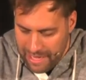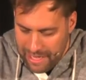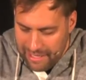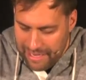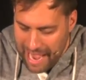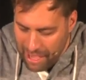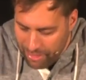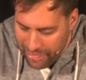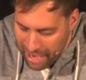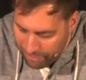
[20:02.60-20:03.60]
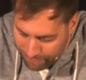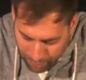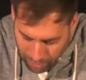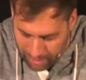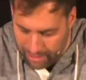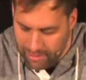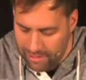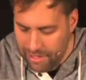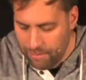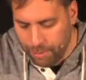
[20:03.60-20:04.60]
Now, therefore,
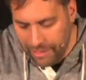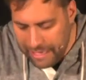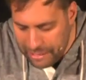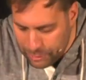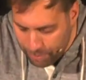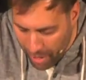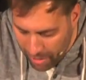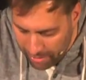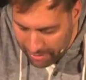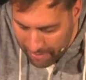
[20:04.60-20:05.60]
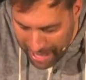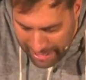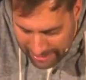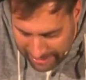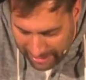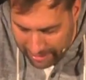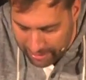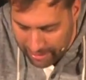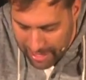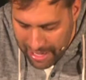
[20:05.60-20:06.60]
please pardon my sin
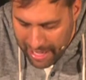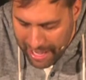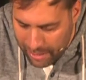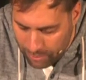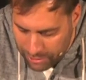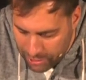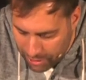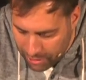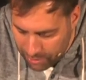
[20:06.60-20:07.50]
and return